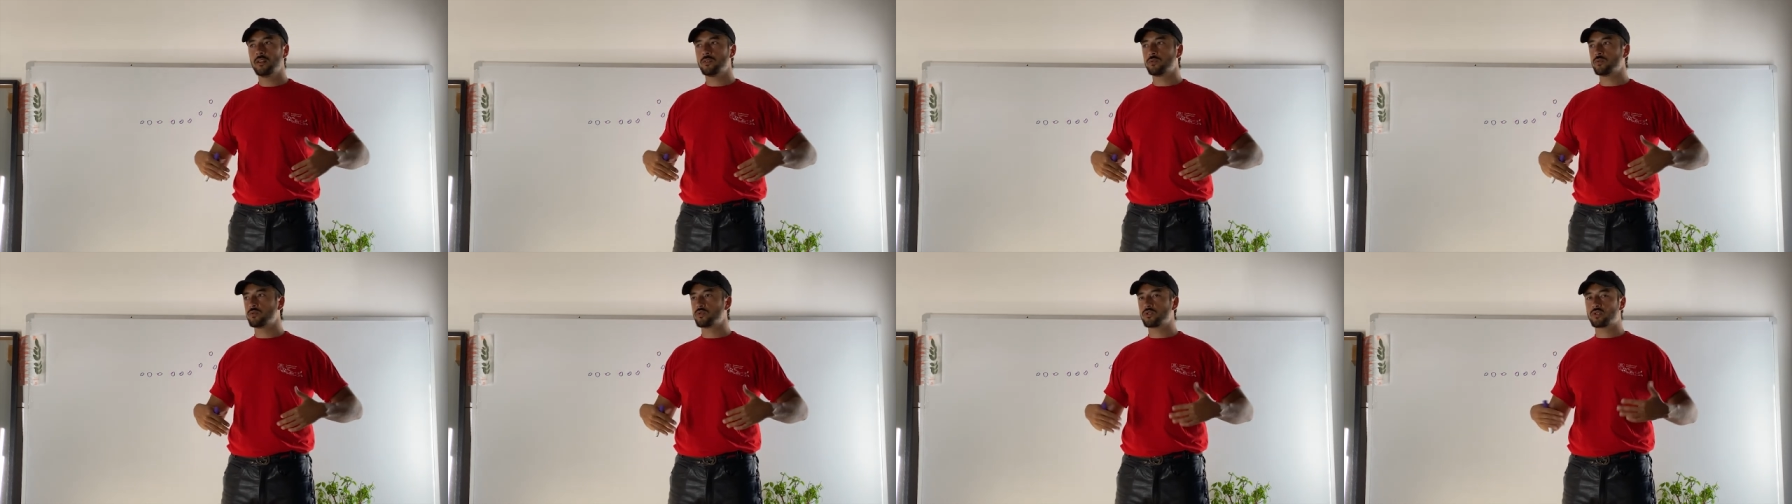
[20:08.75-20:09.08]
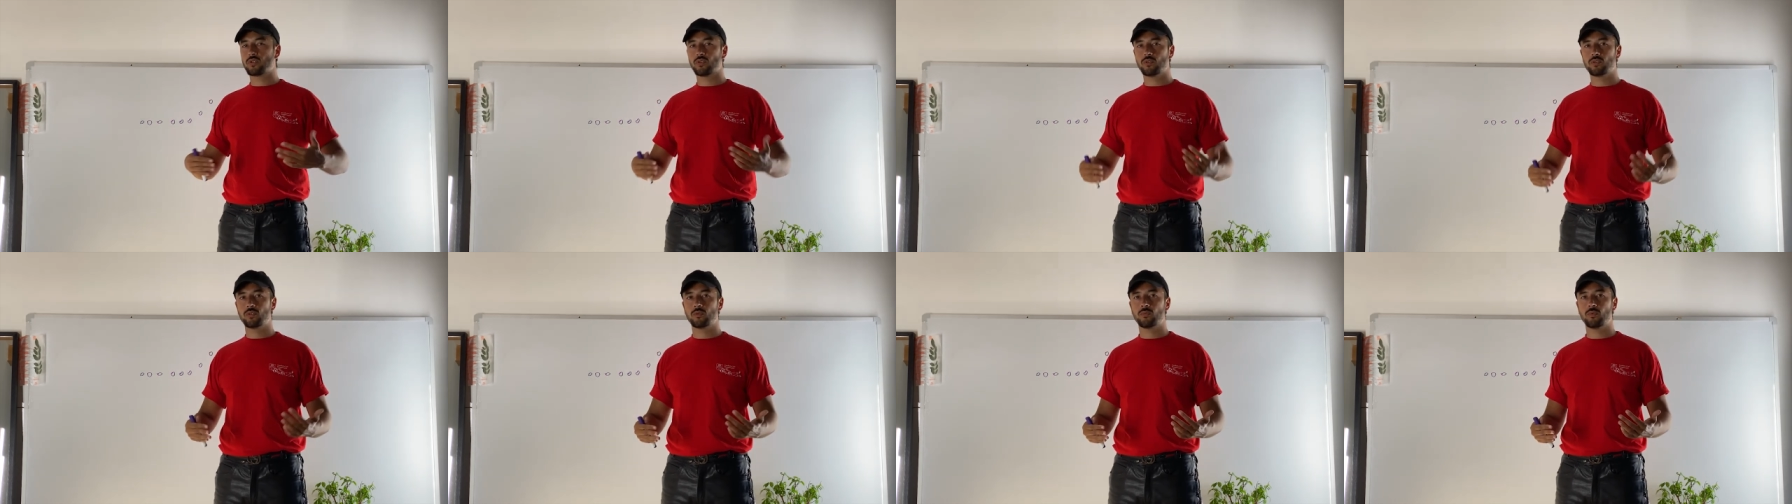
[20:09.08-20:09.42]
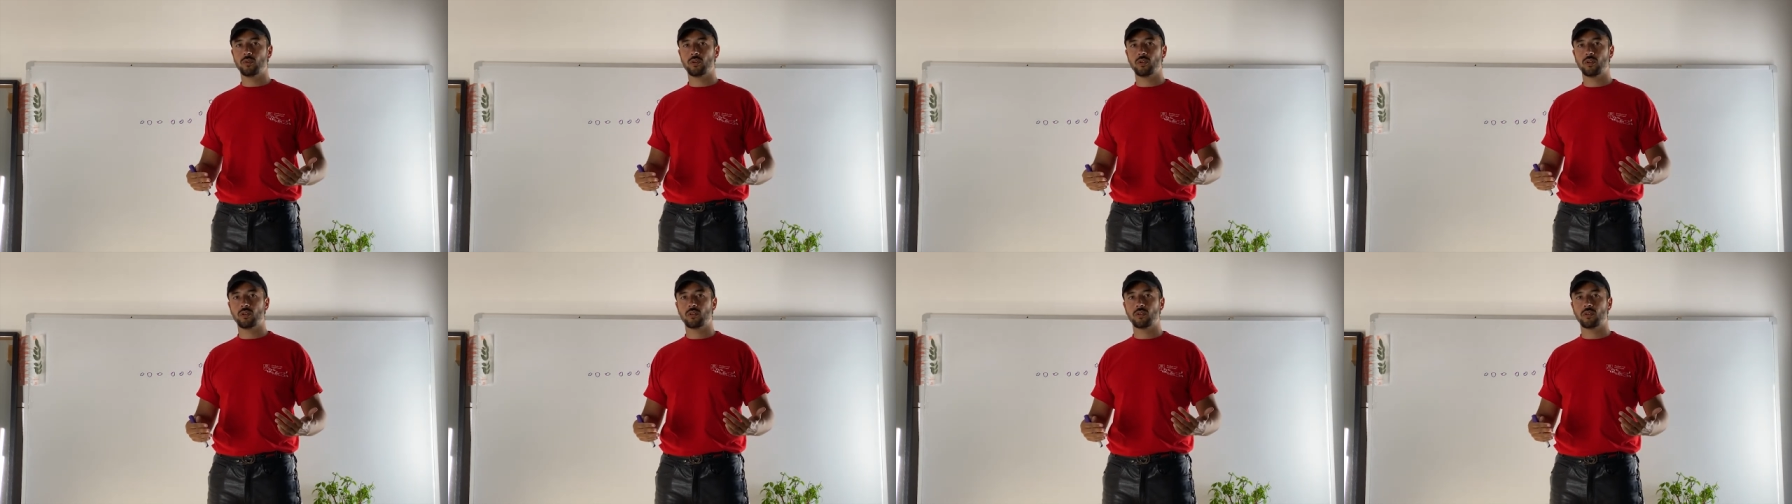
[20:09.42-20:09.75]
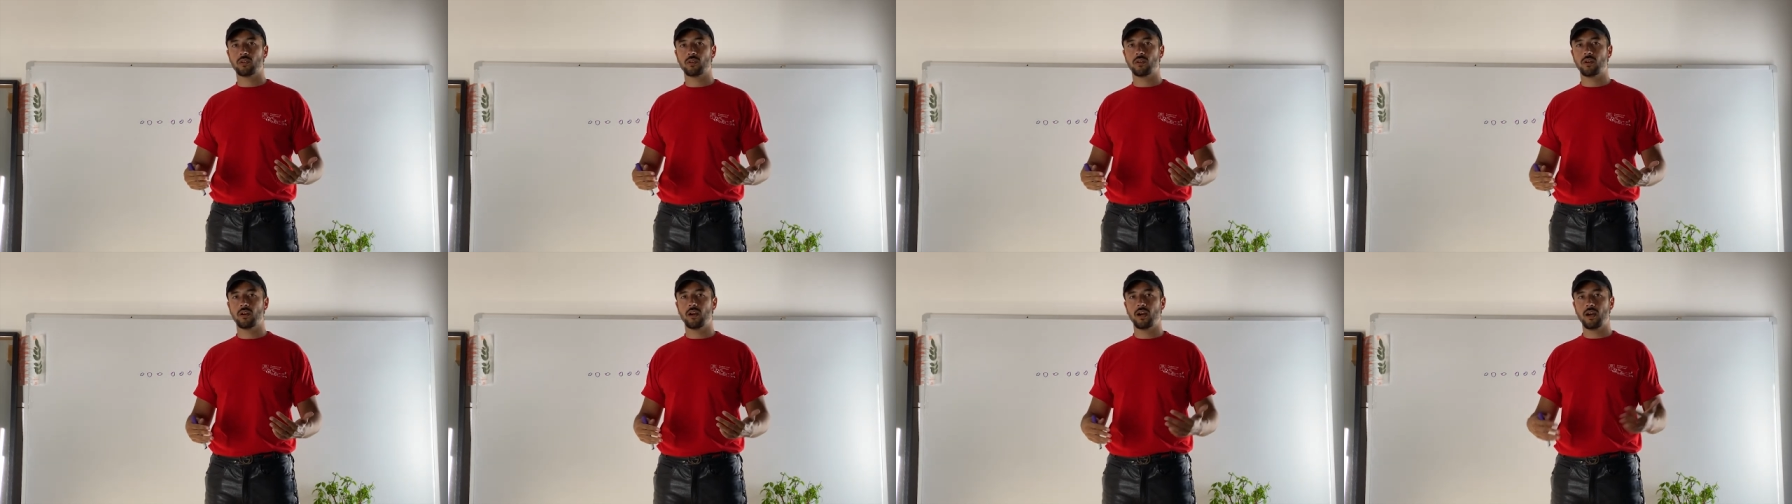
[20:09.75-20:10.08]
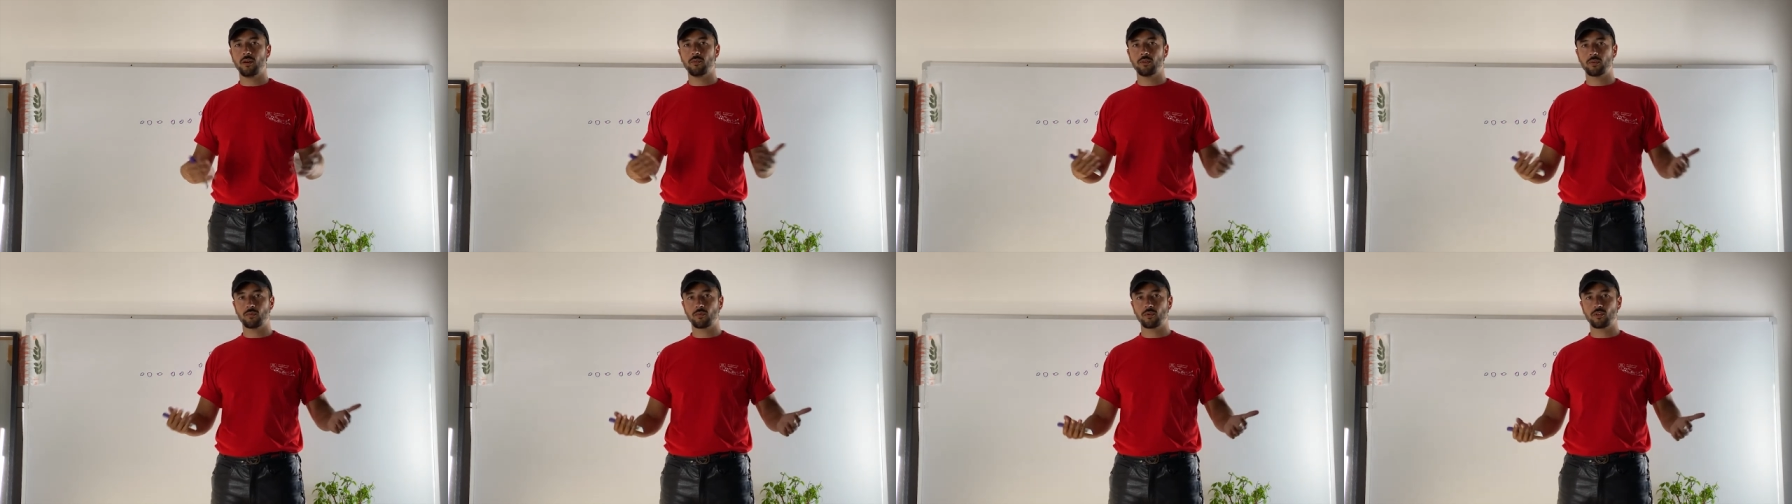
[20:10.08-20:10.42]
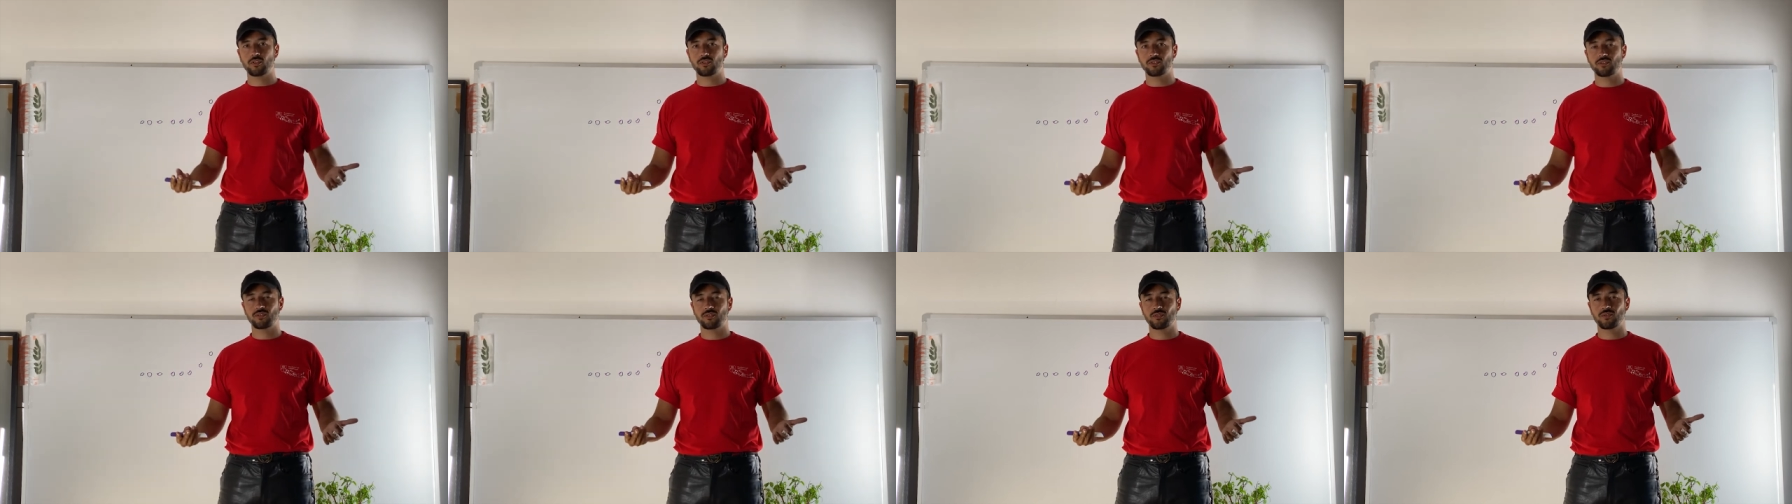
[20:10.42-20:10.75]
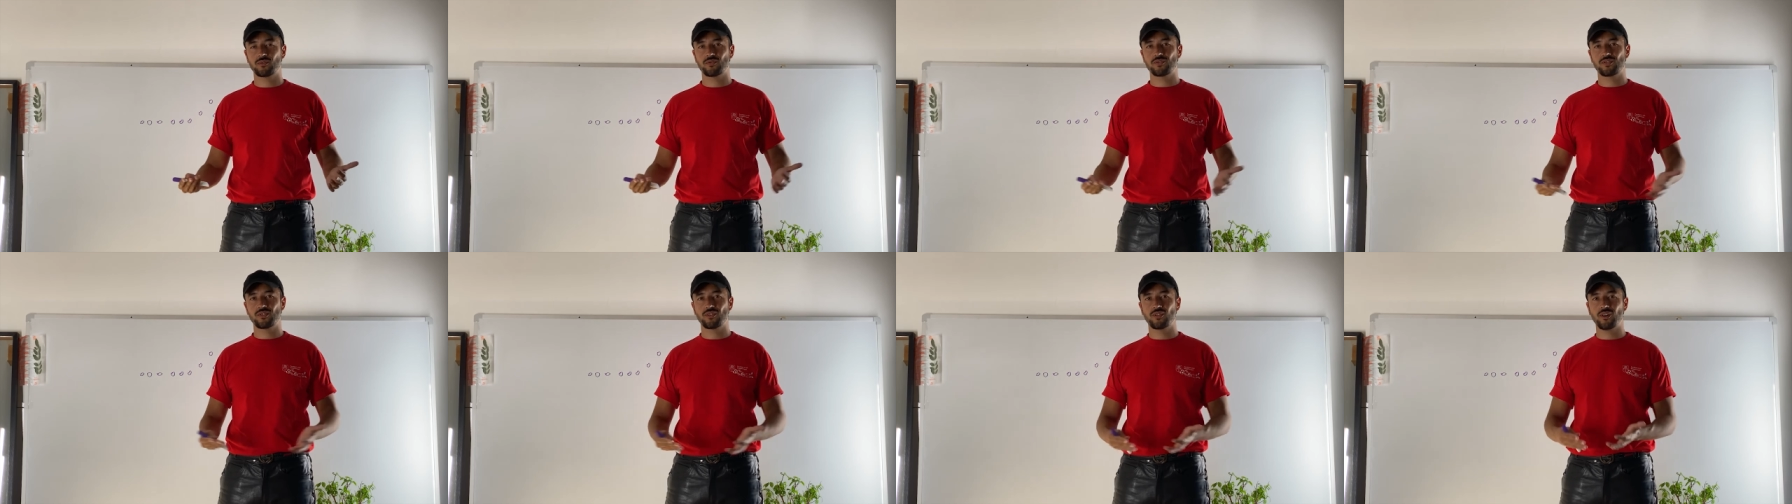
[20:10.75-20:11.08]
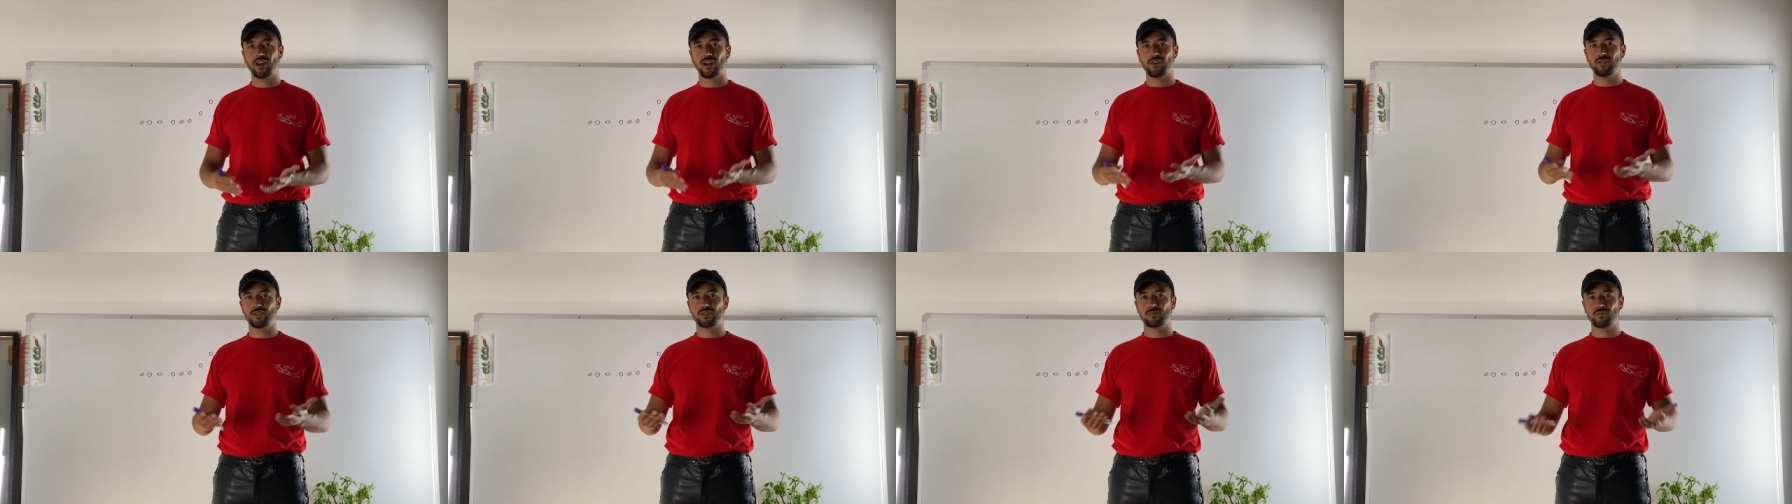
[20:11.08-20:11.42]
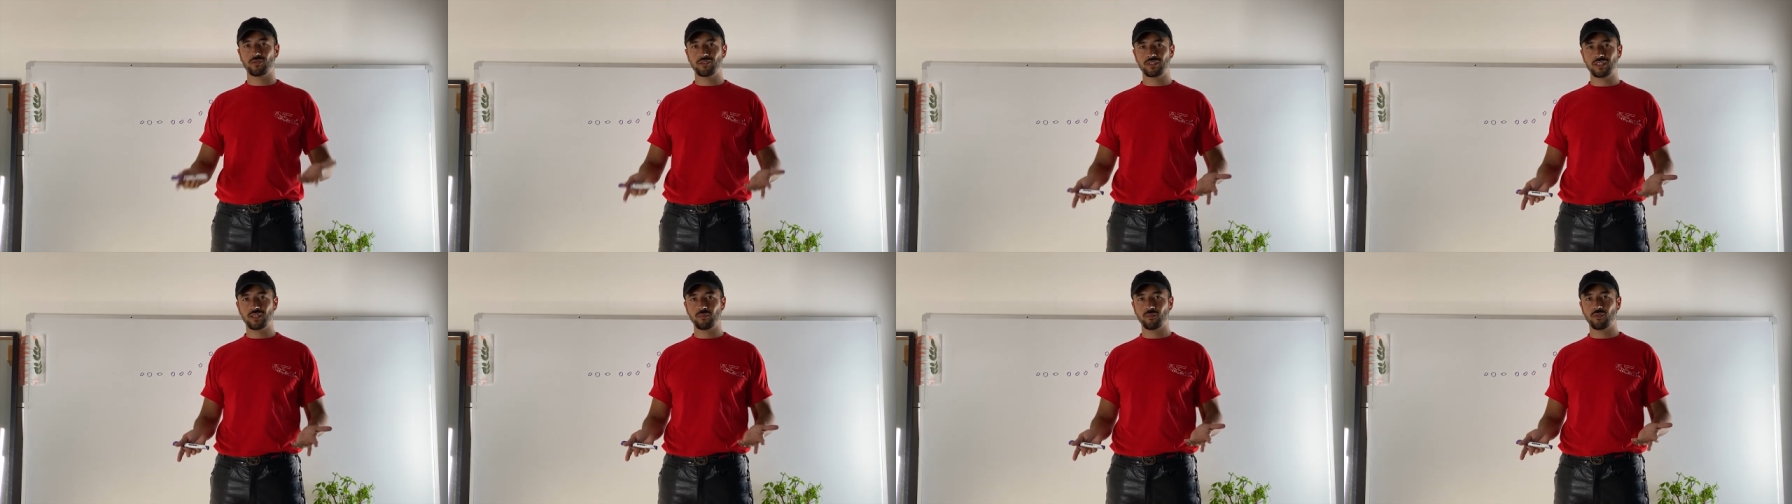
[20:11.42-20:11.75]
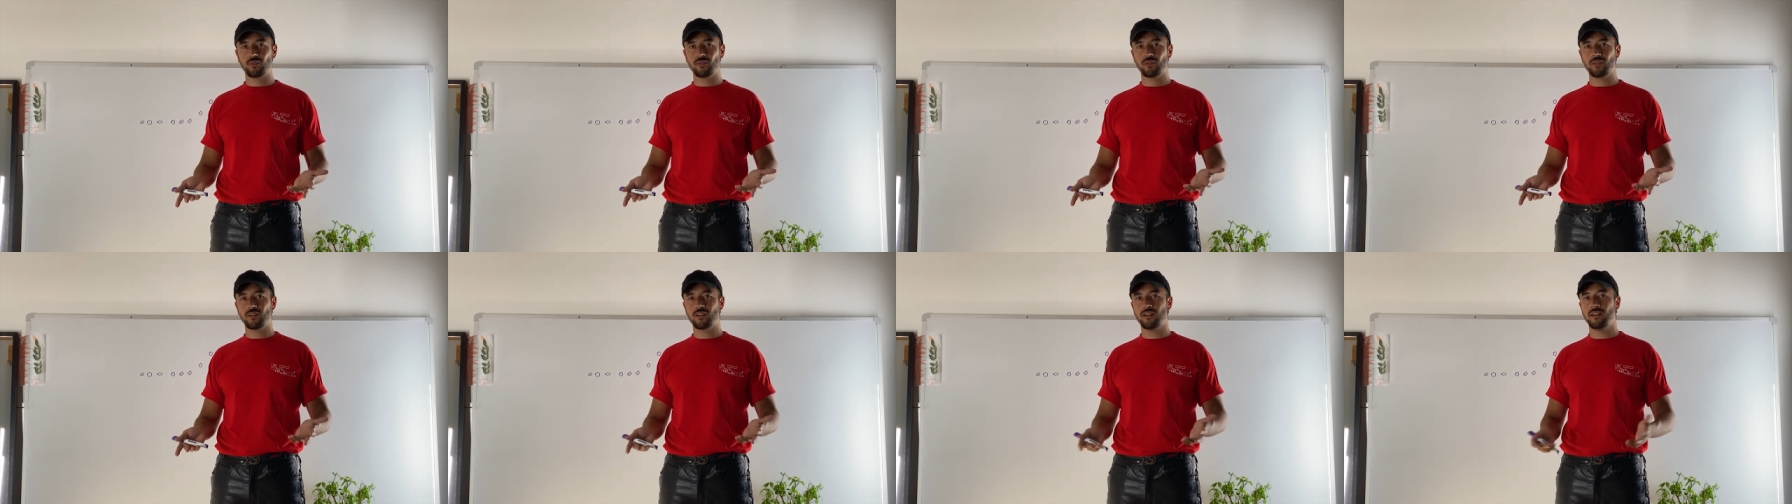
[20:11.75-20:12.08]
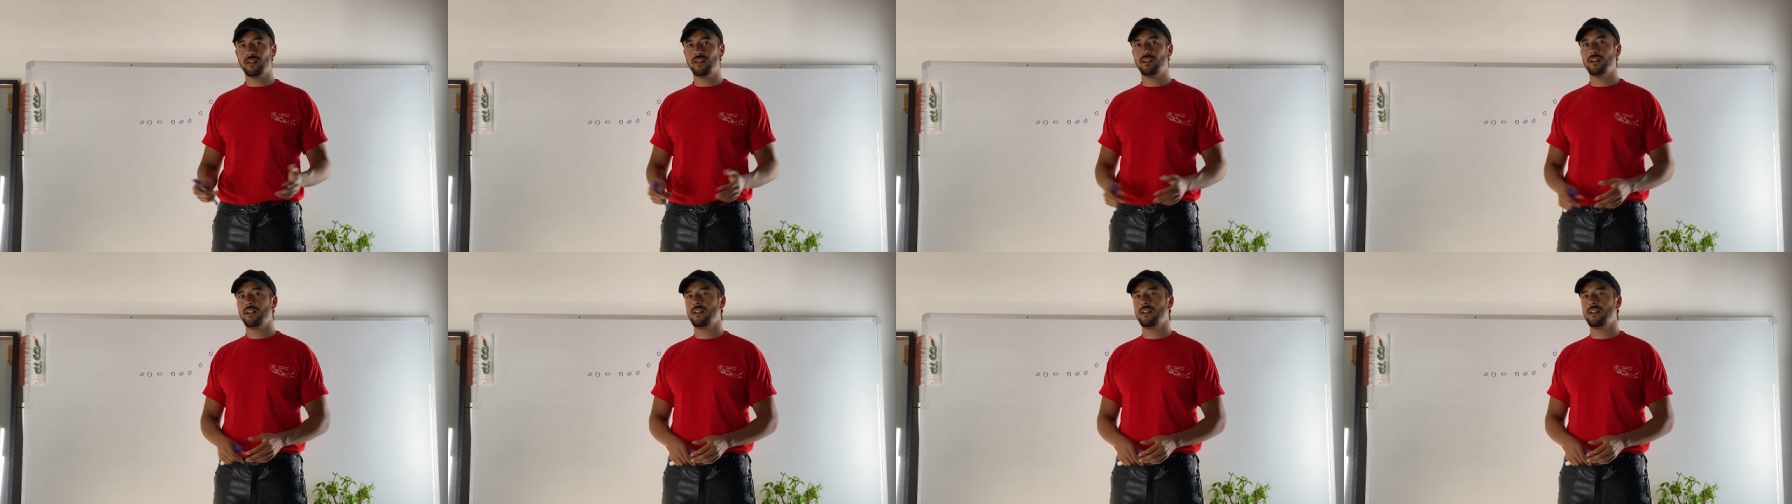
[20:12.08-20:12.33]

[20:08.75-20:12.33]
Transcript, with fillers: to show the world how it works, to show how it's possible,